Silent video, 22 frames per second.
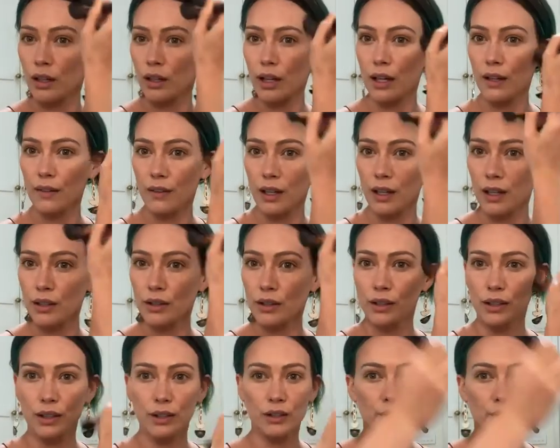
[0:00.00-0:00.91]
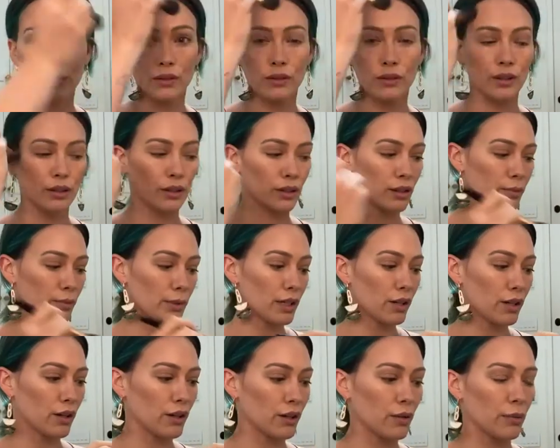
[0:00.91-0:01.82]
And then you can do a little bit
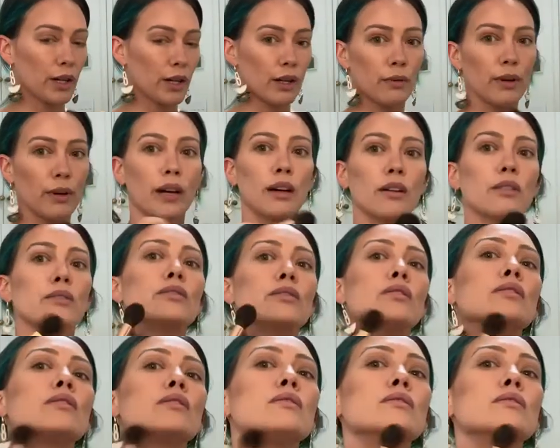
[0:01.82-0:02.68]
all the way around.